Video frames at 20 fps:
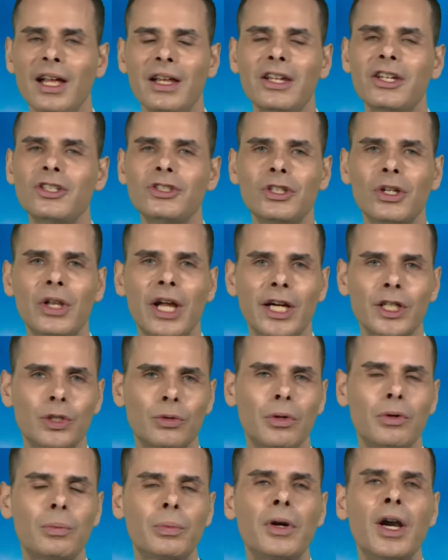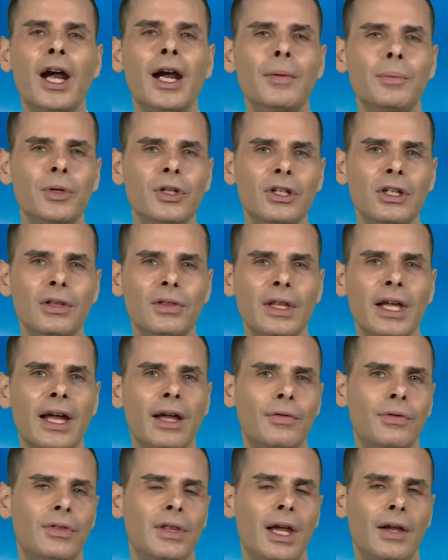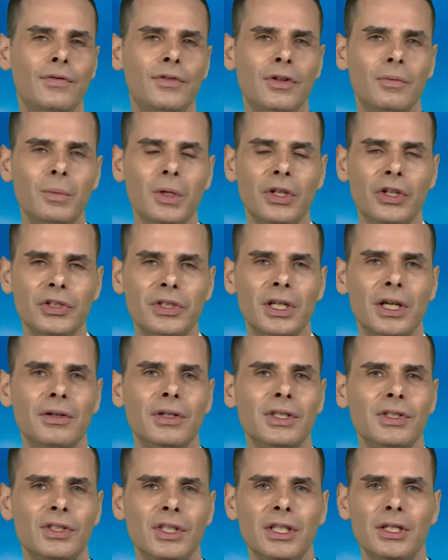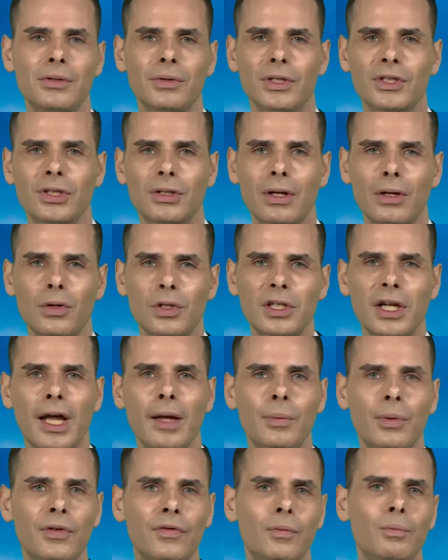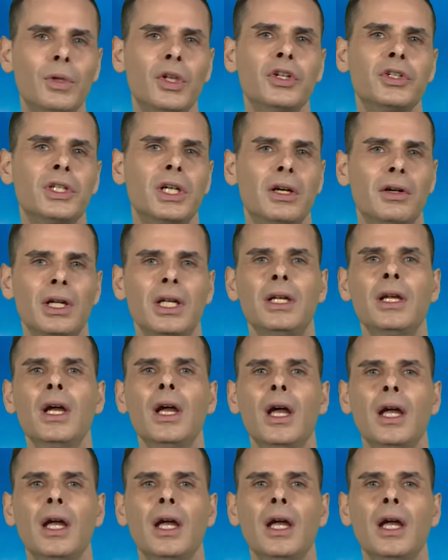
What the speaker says: intellectual property theft, theft of military secrets, and other type of military